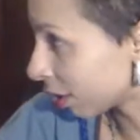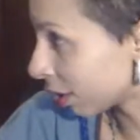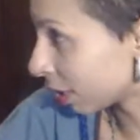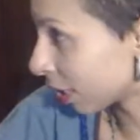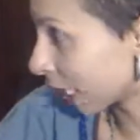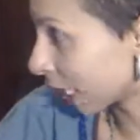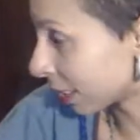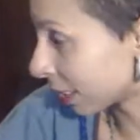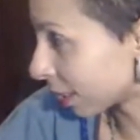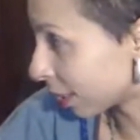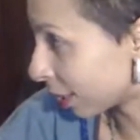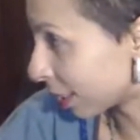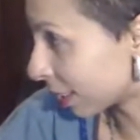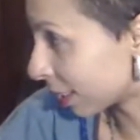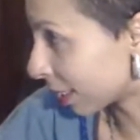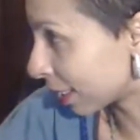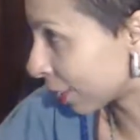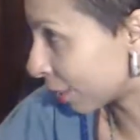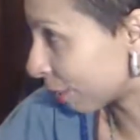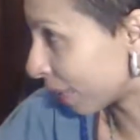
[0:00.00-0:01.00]
That's her
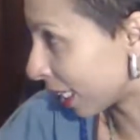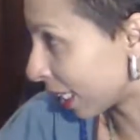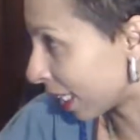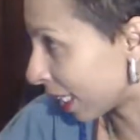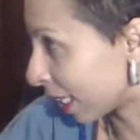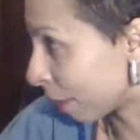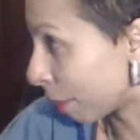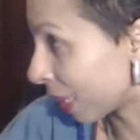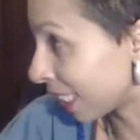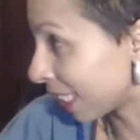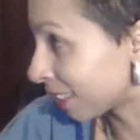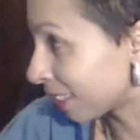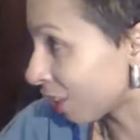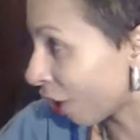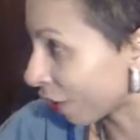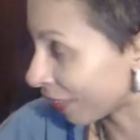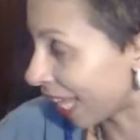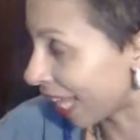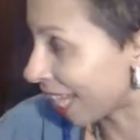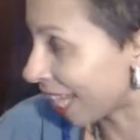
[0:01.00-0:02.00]
decision making based
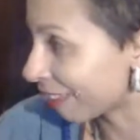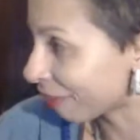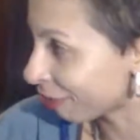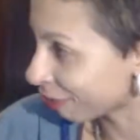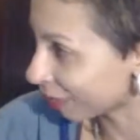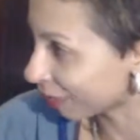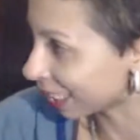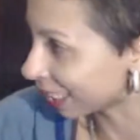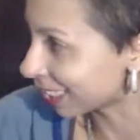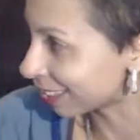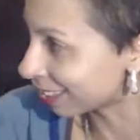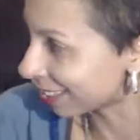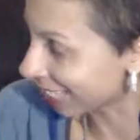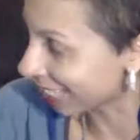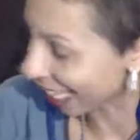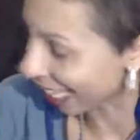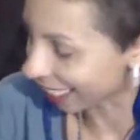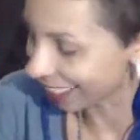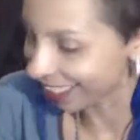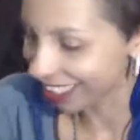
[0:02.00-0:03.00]
on that
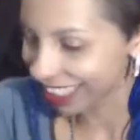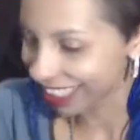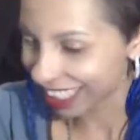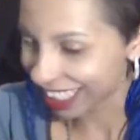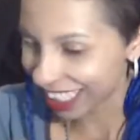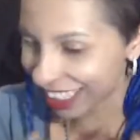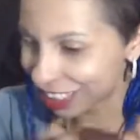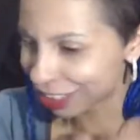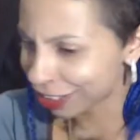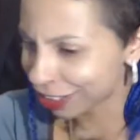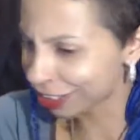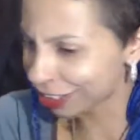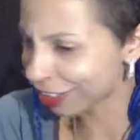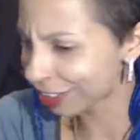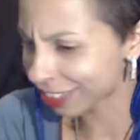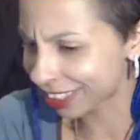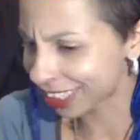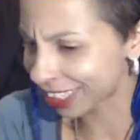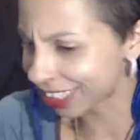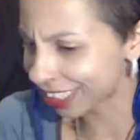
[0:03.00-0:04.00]

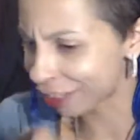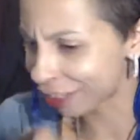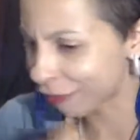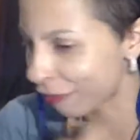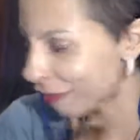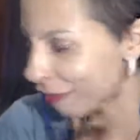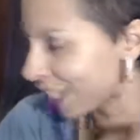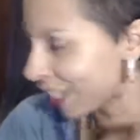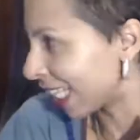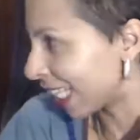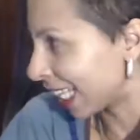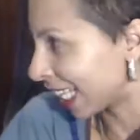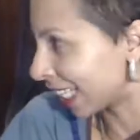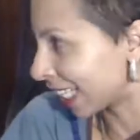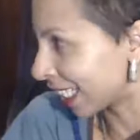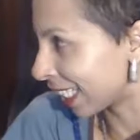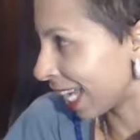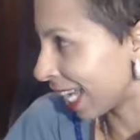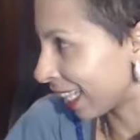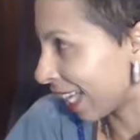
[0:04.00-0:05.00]
internal sense of feeling
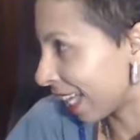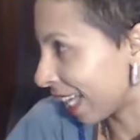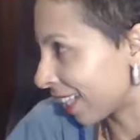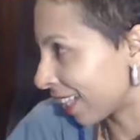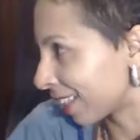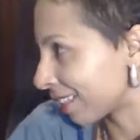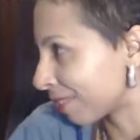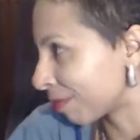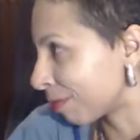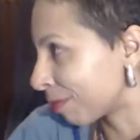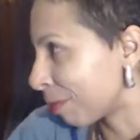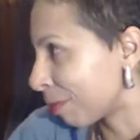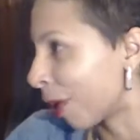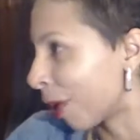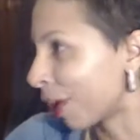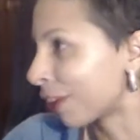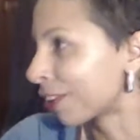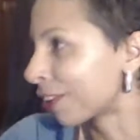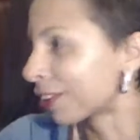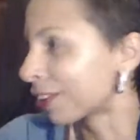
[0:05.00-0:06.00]
and like
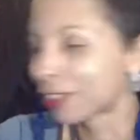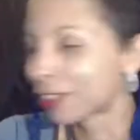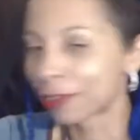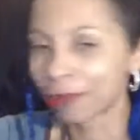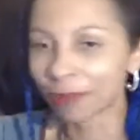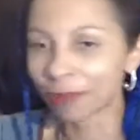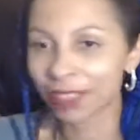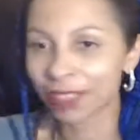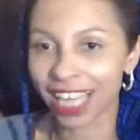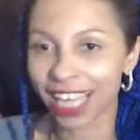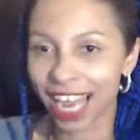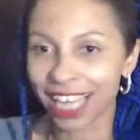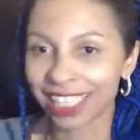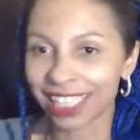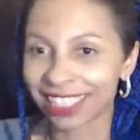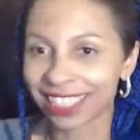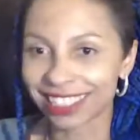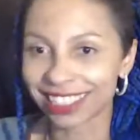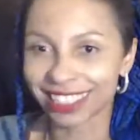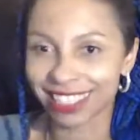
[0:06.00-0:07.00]
moral
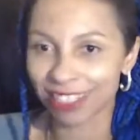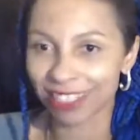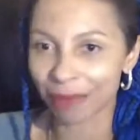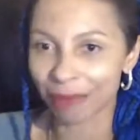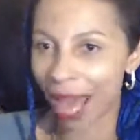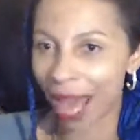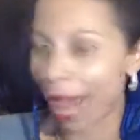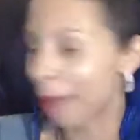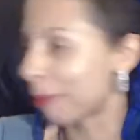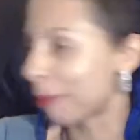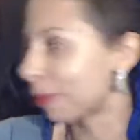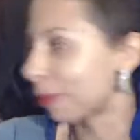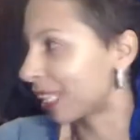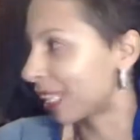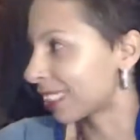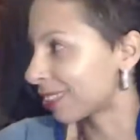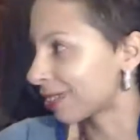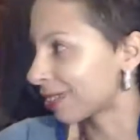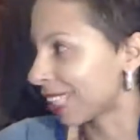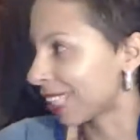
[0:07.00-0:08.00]
guidance and map.
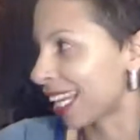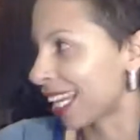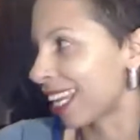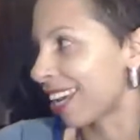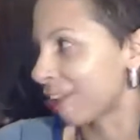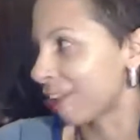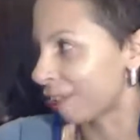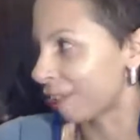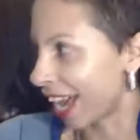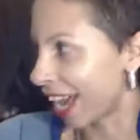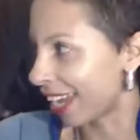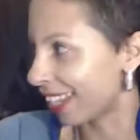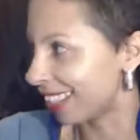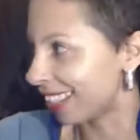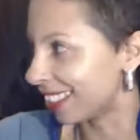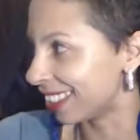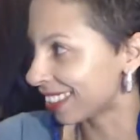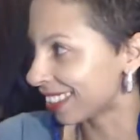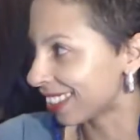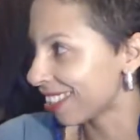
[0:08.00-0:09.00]
That's what like FI
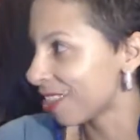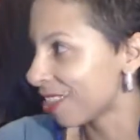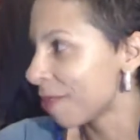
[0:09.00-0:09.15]
is.